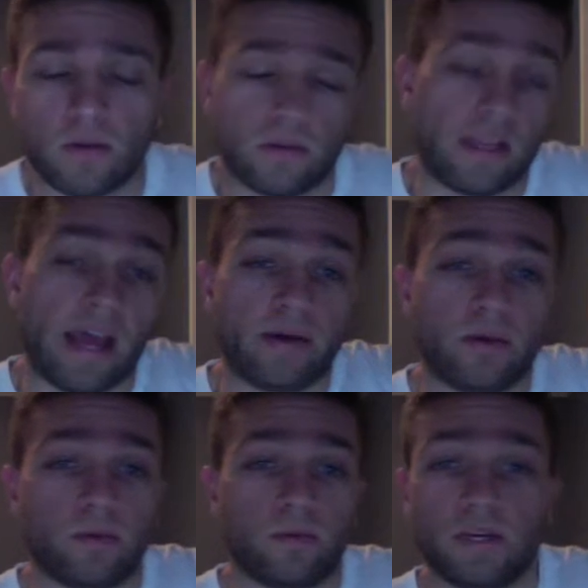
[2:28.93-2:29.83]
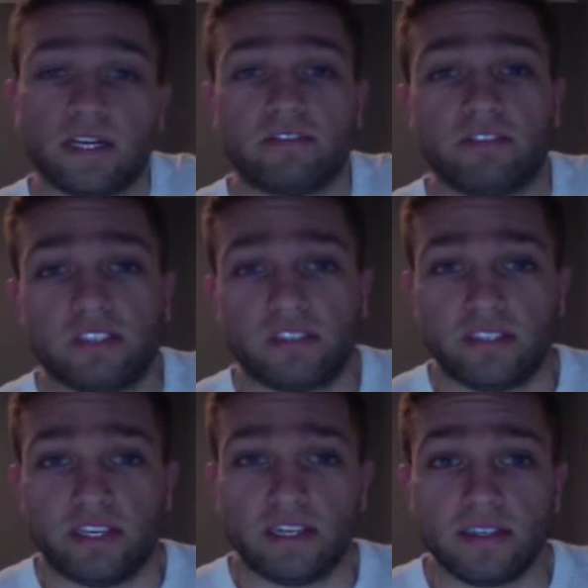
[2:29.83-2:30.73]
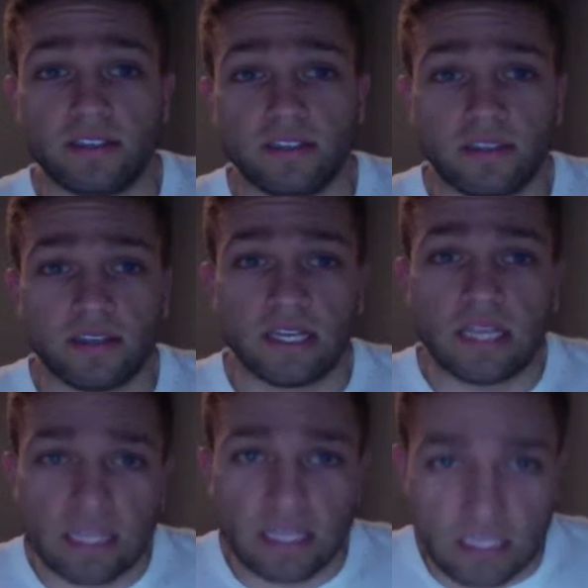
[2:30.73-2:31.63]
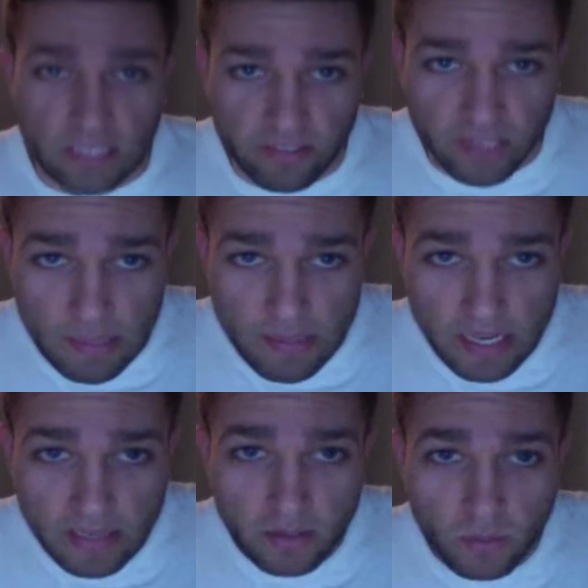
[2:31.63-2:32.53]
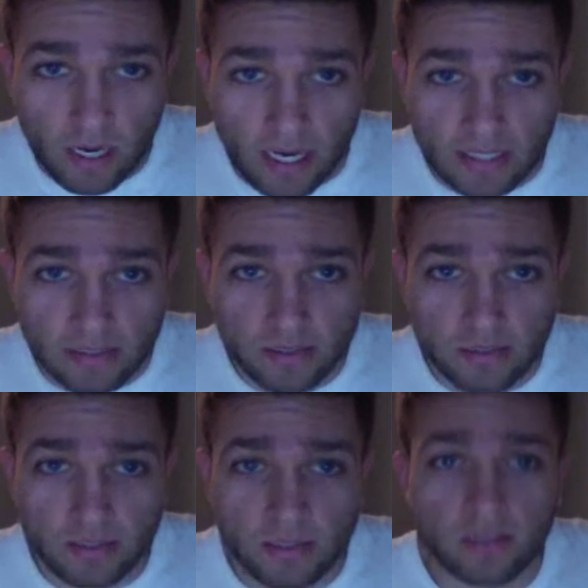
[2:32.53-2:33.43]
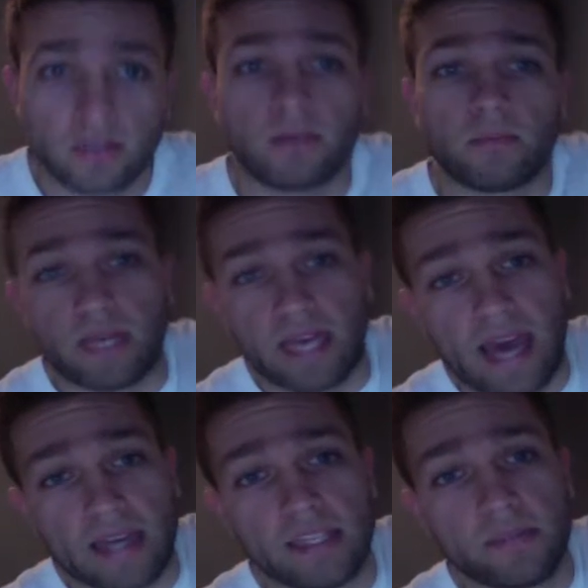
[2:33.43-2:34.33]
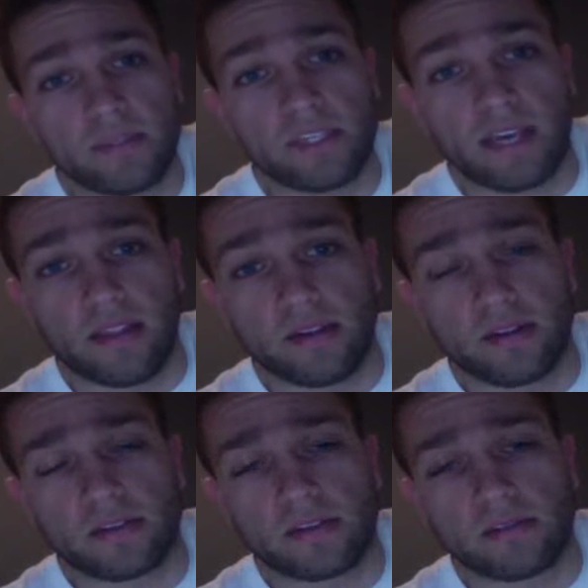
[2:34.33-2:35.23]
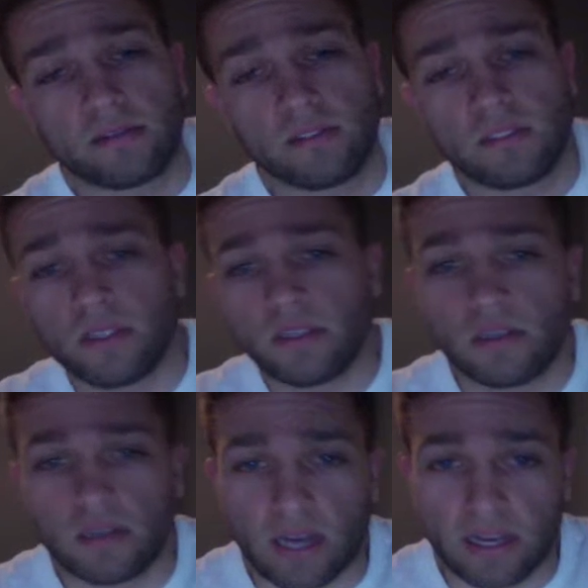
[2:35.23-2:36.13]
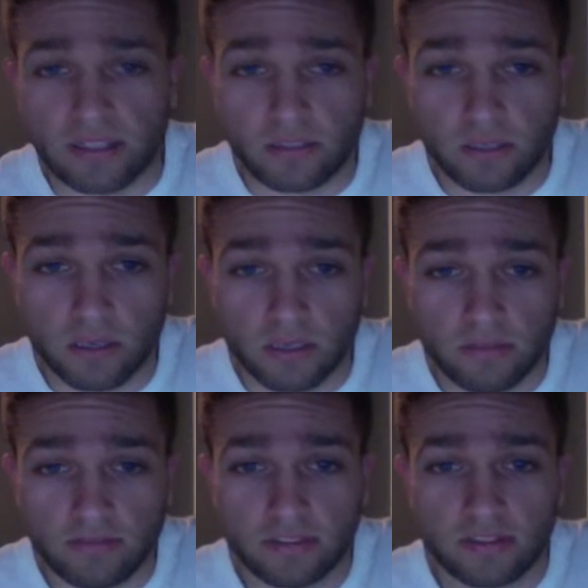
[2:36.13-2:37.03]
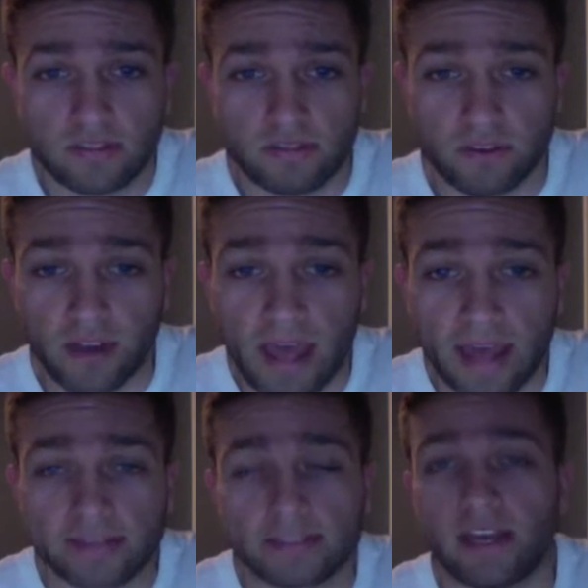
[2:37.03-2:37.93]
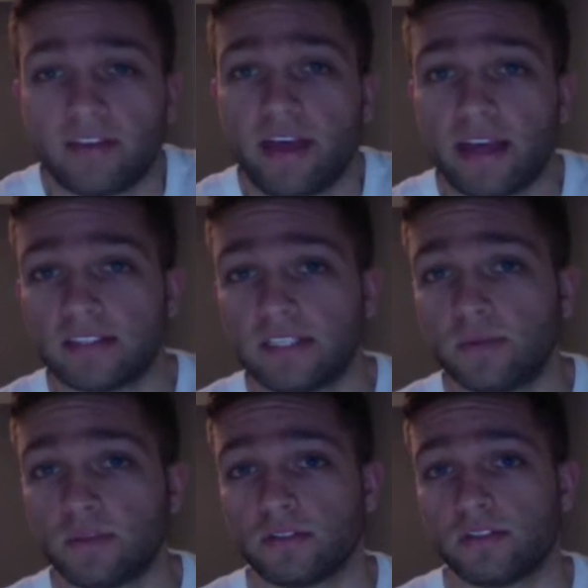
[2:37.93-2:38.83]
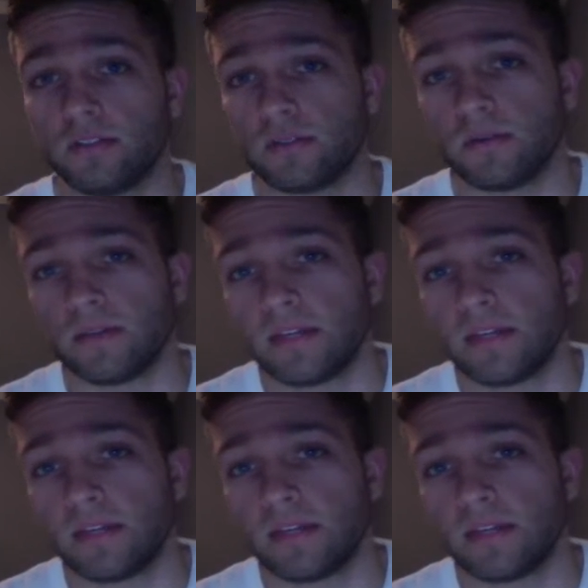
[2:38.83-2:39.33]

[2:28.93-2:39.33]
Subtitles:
Now, what I've just done is I've eliminated the y's by adding them together. I solved for x. I have x equals 2.